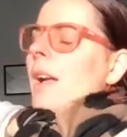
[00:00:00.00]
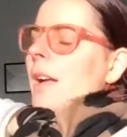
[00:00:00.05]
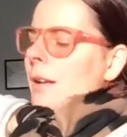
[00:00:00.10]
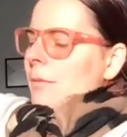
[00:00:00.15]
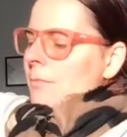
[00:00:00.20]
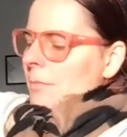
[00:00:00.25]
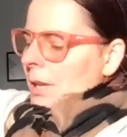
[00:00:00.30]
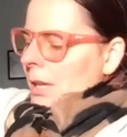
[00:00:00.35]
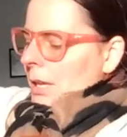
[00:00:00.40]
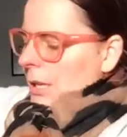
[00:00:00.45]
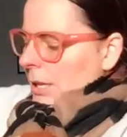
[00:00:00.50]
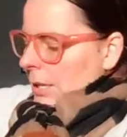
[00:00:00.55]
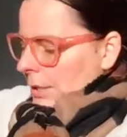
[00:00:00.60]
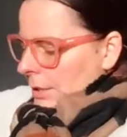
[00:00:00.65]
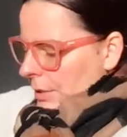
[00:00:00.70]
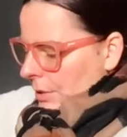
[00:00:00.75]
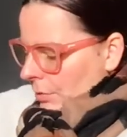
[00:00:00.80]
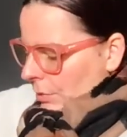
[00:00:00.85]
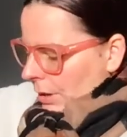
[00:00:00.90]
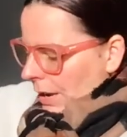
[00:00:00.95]
Um,
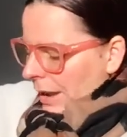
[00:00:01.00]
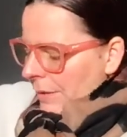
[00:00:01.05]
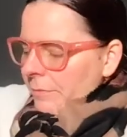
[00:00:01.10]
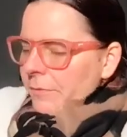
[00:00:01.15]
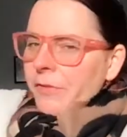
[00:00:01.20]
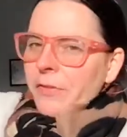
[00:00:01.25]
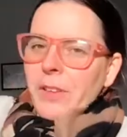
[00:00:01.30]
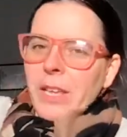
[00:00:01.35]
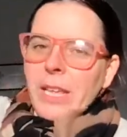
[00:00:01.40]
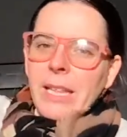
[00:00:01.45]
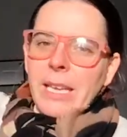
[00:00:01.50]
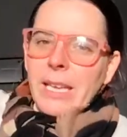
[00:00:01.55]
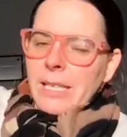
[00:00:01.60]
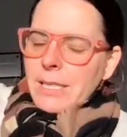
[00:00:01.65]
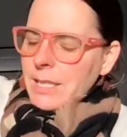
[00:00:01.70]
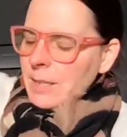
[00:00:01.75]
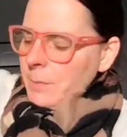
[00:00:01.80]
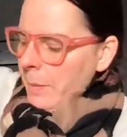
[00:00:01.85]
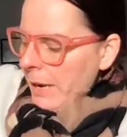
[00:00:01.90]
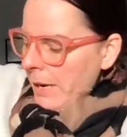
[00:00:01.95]
so I'm feeling
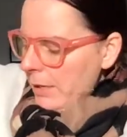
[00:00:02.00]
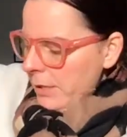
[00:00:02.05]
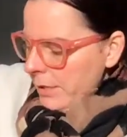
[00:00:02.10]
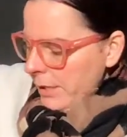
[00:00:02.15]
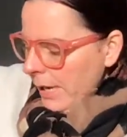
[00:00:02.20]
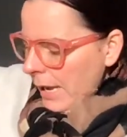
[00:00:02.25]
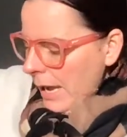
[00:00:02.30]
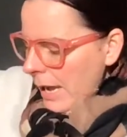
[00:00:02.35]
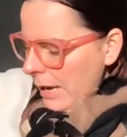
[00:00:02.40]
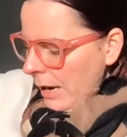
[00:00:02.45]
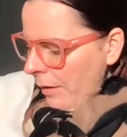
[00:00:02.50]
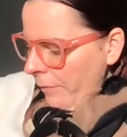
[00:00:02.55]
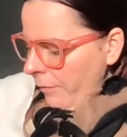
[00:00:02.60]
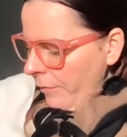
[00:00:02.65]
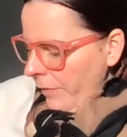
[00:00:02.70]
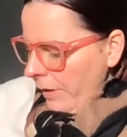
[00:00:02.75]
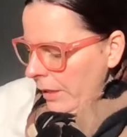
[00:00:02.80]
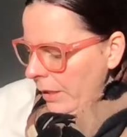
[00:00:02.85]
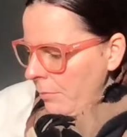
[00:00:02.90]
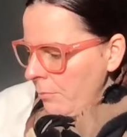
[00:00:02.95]
inspired again. I'm
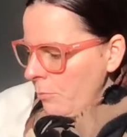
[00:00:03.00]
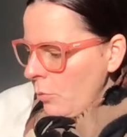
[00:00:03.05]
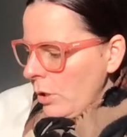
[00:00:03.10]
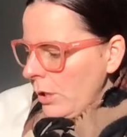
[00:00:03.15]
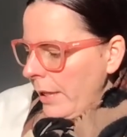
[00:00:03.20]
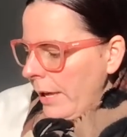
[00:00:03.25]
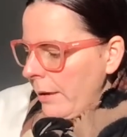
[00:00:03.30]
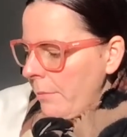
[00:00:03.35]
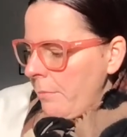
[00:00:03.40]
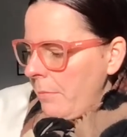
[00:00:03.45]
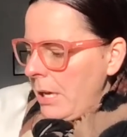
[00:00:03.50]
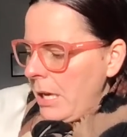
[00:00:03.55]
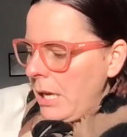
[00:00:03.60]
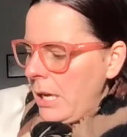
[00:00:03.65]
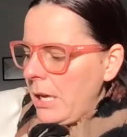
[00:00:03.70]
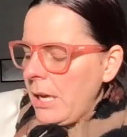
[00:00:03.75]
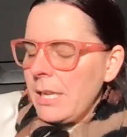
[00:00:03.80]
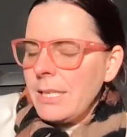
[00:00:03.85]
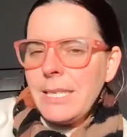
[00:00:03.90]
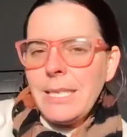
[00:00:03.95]
feeling more like
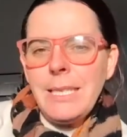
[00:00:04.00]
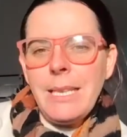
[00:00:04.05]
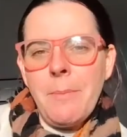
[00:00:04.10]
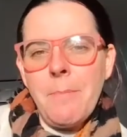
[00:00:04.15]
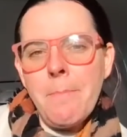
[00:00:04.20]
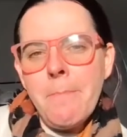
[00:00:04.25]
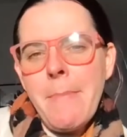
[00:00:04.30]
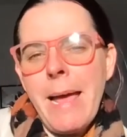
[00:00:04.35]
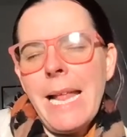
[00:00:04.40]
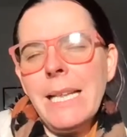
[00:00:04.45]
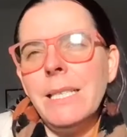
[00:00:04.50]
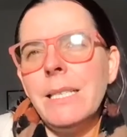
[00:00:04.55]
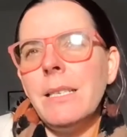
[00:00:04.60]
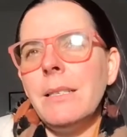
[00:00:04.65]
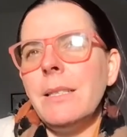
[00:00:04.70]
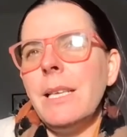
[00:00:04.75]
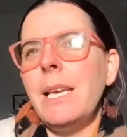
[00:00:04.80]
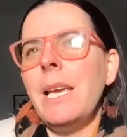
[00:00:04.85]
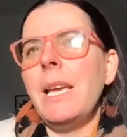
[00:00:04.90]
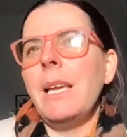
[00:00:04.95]
me. As I said,
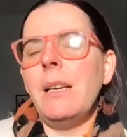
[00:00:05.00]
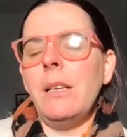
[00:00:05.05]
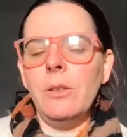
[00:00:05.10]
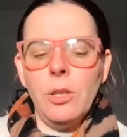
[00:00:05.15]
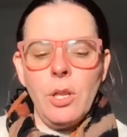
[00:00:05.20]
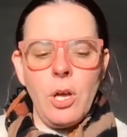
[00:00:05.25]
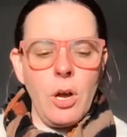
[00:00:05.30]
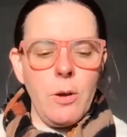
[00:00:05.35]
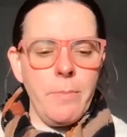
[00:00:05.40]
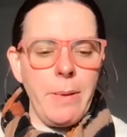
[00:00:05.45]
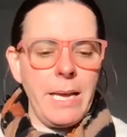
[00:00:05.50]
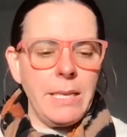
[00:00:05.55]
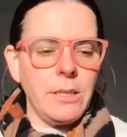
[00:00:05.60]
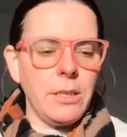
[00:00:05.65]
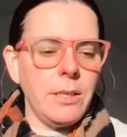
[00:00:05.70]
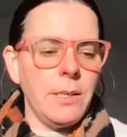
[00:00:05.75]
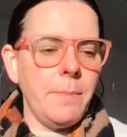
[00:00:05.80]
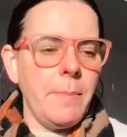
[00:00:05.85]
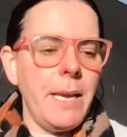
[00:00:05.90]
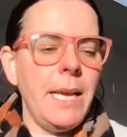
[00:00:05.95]
mentally in a lot
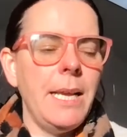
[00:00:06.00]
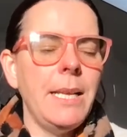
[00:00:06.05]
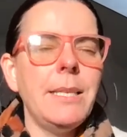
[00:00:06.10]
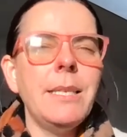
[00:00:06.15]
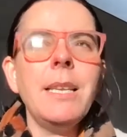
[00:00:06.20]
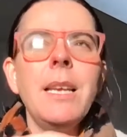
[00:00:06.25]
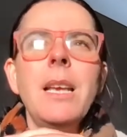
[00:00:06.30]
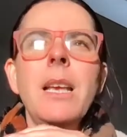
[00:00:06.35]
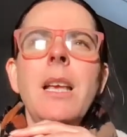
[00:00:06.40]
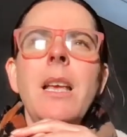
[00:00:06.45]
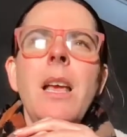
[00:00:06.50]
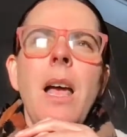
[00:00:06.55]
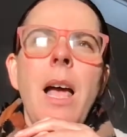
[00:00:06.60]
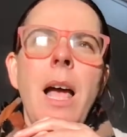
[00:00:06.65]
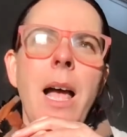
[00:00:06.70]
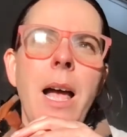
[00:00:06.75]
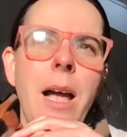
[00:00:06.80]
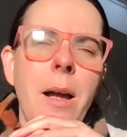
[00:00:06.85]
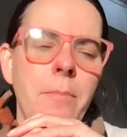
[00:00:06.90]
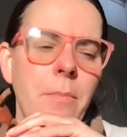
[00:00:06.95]
better space.
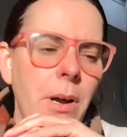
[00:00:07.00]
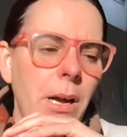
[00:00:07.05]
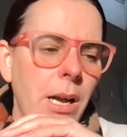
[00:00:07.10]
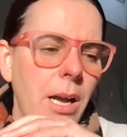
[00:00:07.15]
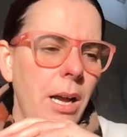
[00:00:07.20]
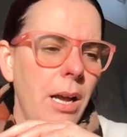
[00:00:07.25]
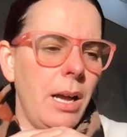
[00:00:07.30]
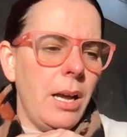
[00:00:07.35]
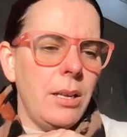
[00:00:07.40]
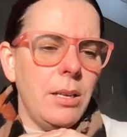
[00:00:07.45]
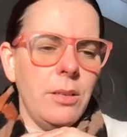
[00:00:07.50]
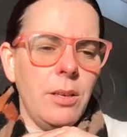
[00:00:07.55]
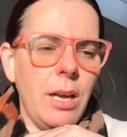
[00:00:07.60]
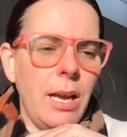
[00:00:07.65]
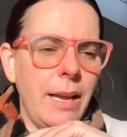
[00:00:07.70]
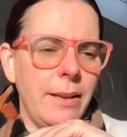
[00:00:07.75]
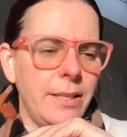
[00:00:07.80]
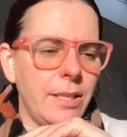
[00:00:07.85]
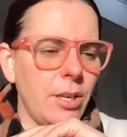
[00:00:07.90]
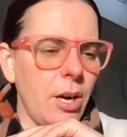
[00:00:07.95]
Um,
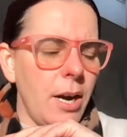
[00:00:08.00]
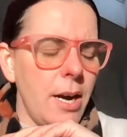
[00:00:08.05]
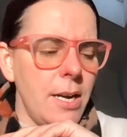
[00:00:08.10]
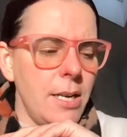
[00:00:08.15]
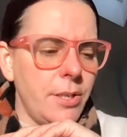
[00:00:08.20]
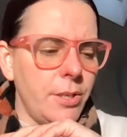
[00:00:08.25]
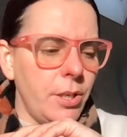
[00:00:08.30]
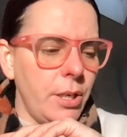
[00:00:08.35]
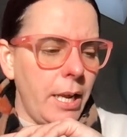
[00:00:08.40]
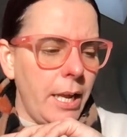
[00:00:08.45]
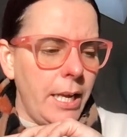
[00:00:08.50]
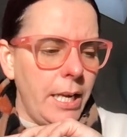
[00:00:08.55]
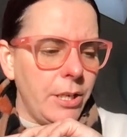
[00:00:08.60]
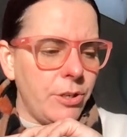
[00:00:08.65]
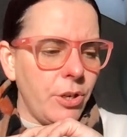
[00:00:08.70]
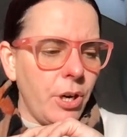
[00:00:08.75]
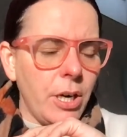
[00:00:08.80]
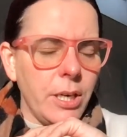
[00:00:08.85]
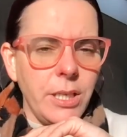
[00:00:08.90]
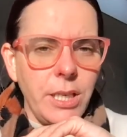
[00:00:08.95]
I started
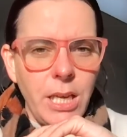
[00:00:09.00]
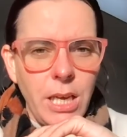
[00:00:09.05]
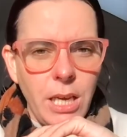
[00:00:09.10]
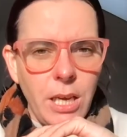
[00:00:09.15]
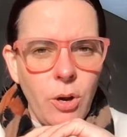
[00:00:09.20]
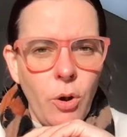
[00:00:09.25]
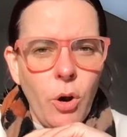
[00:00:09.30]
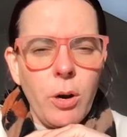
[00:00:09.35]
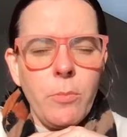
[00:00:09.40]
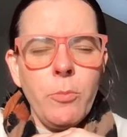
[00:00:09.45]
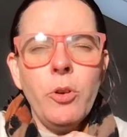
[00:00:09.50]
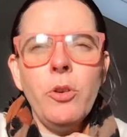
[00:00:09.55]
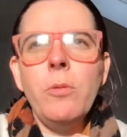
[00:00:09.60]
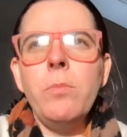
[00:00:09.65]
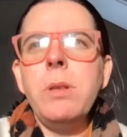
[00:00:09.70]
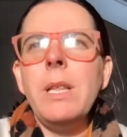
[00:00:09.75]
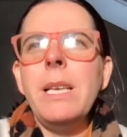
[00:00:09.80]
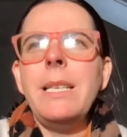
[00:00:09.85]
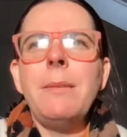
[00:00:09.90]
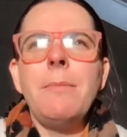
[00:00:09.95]
HRT, hormone
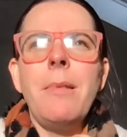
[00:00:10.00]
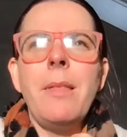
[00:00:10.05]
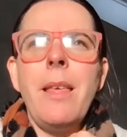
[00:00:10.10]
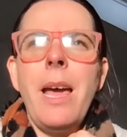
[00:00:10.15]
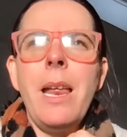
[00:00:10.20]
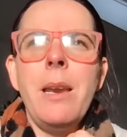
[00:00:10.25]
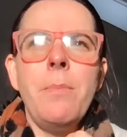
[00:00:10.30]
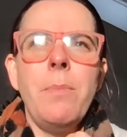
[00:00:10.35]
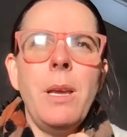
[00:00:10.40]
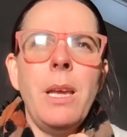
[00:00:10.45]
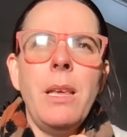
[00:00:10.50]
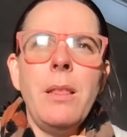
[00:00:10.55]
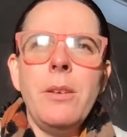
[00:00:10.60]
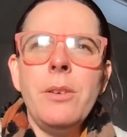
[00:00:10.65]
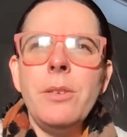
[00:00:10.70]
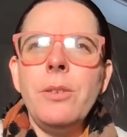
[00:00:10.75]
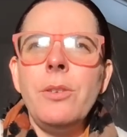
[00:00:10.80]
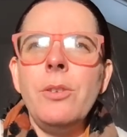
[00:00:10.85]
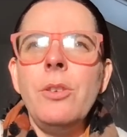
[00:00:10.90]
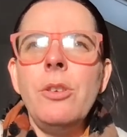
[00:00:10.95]
replacement therapy.
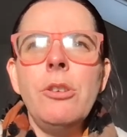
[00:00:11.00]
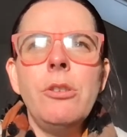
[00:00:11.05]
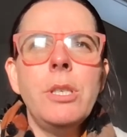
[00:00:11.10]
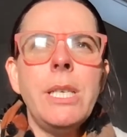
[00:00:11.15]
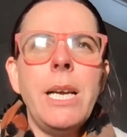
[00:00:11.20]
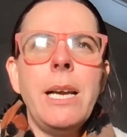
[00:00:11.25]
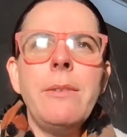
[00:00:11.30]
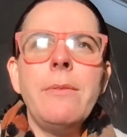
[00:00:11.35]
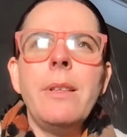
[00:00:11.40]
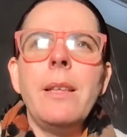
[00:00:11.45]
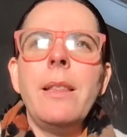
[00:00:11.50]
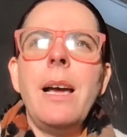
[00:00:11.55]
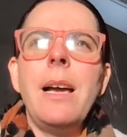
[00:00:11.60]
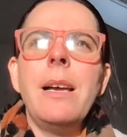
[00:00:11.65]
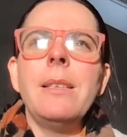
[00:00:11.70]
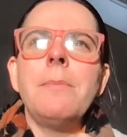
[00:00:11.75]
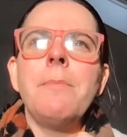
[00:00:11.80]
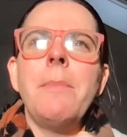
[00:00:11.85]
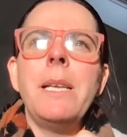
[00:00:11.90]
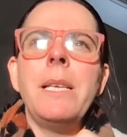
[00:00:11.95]
There's no doubt that that
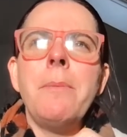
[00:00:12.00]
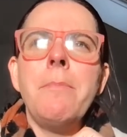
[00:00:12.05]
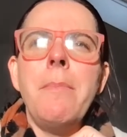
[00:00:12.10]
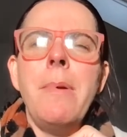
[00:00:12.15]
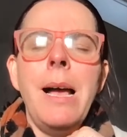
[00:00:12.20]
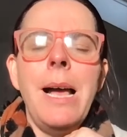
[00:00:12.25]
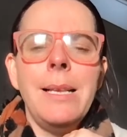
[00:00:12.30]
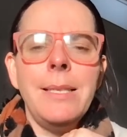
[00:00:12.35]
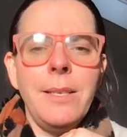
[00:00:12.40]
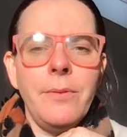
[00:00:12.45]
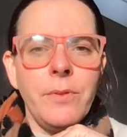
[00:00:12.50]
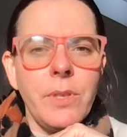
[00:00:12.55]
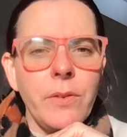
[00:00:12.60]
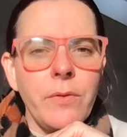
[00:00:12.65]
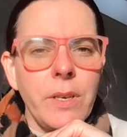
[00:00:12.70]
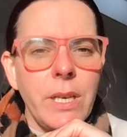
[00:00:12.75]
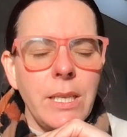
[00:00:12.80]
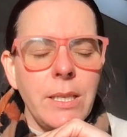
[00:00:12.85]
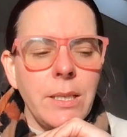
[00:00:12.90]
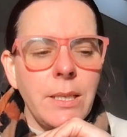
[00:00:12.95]
has made a massive
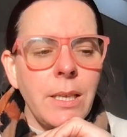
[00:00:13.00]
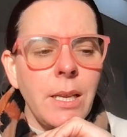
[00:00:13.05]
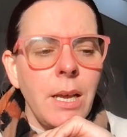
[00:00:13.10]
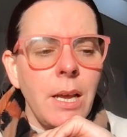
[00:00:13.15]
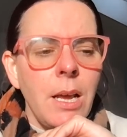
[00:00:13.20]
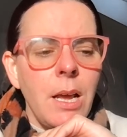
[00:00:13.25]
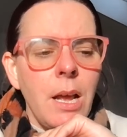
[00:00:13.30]
difference.